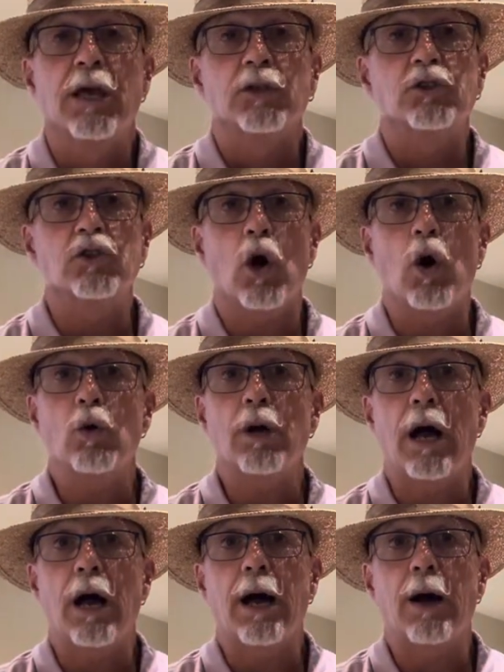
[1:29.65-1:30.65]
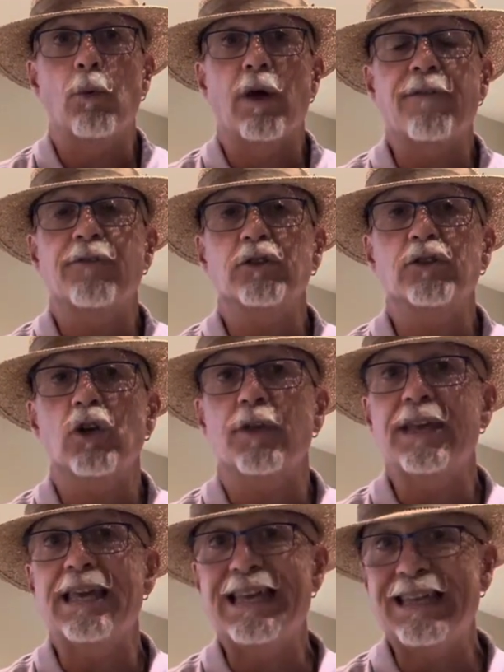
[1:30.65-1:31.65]
So when I first saw
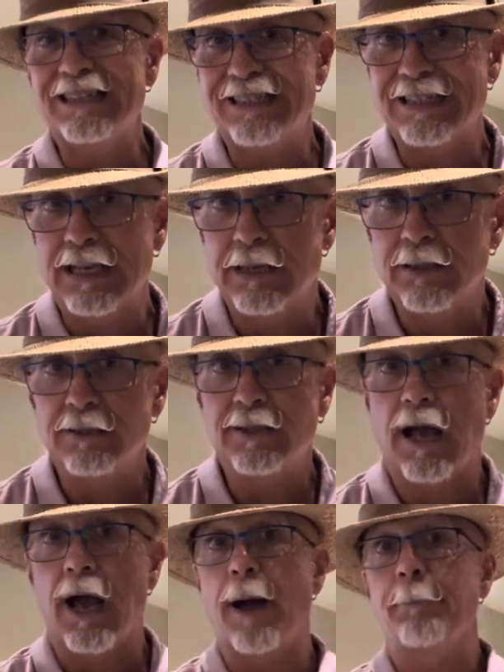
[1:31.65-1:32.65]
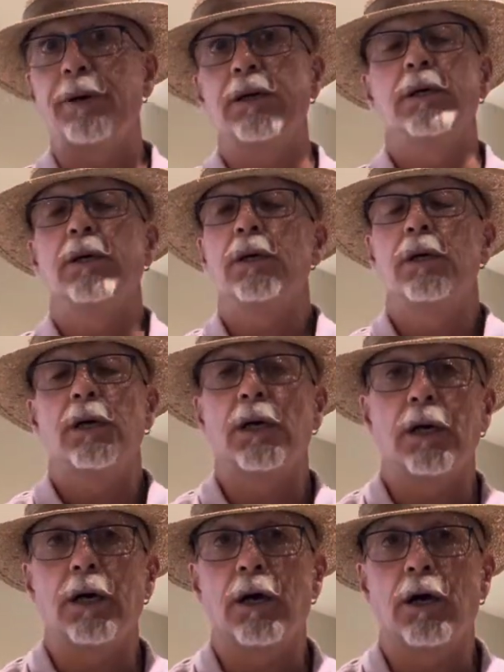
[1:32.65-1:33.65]
the East Top
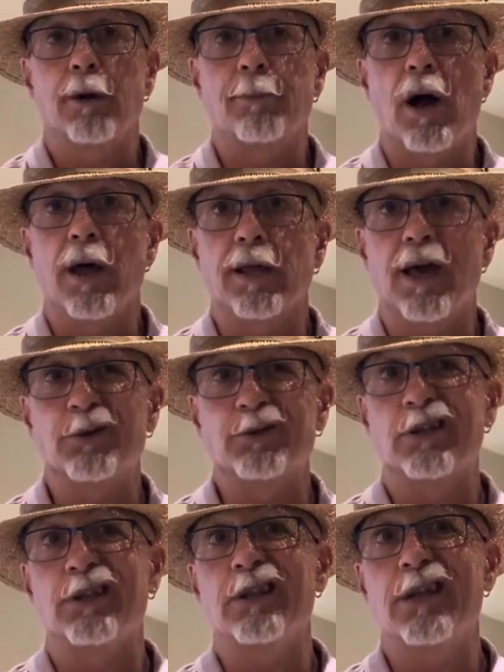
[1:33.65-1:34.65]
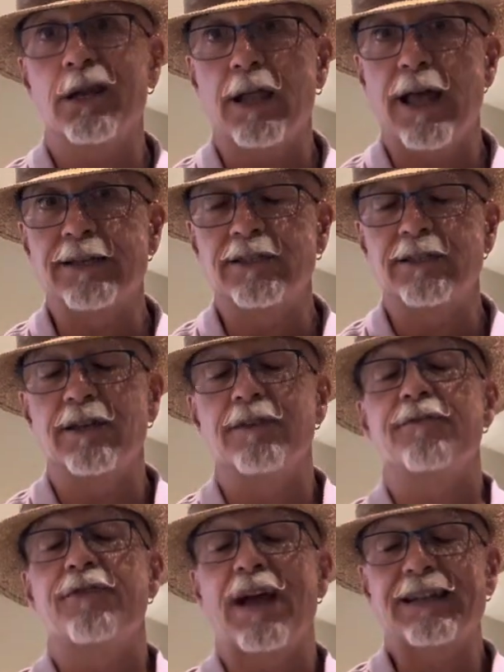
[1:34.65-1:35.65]
harmonica, I was a little hesitant.
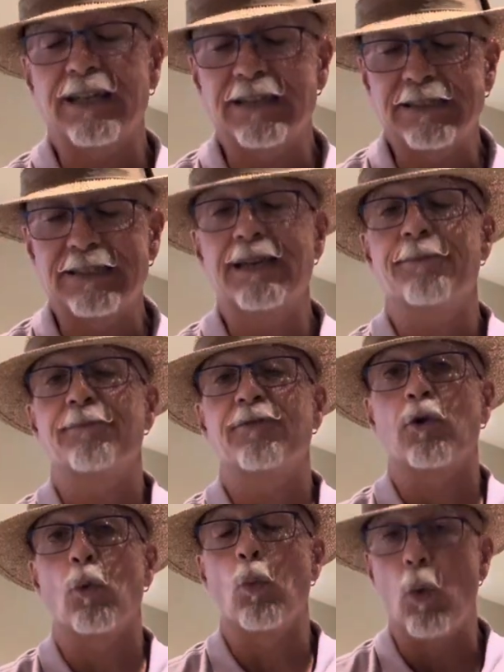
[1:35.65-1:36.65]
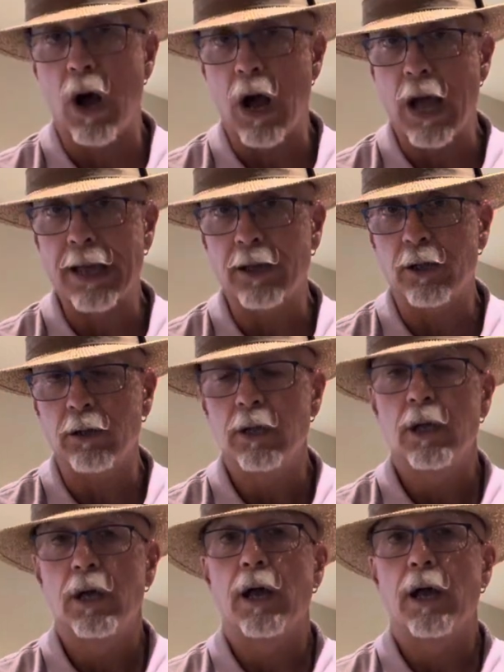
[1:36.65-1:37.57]
In fact, I'd seen them for a while.